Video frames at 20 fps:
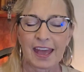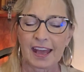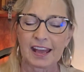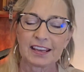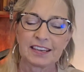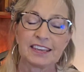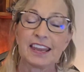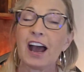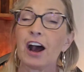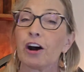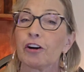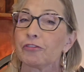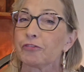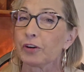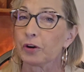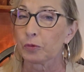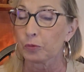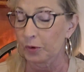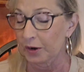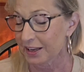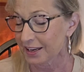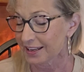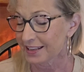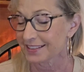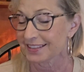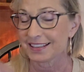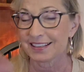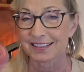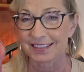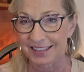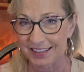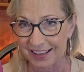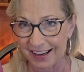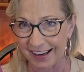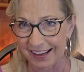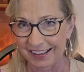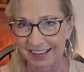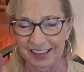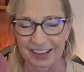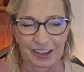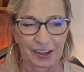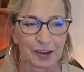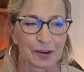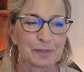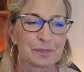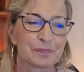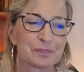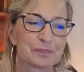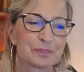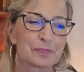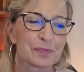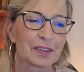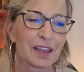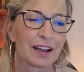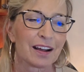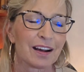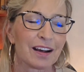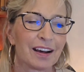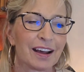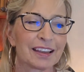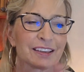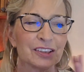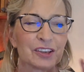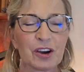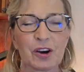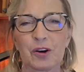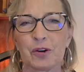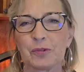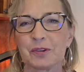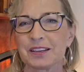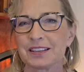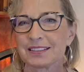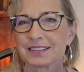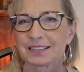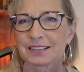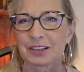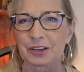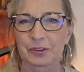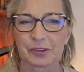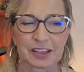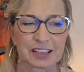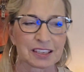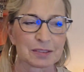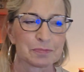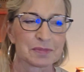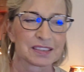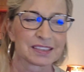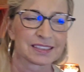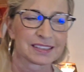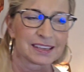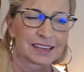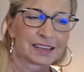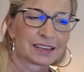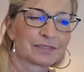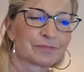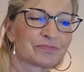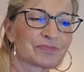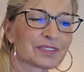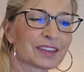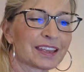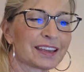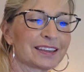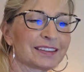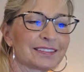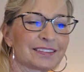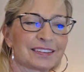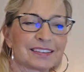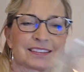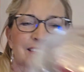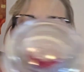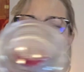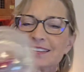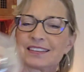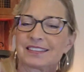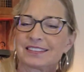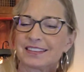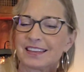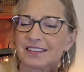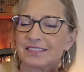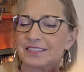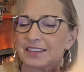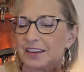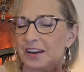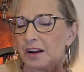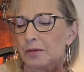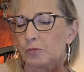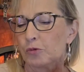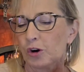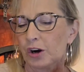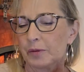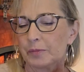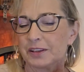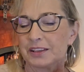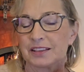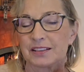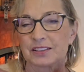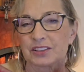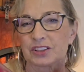Now, for what is inside here. I know it's Christmassy, and the scent that I'm warming is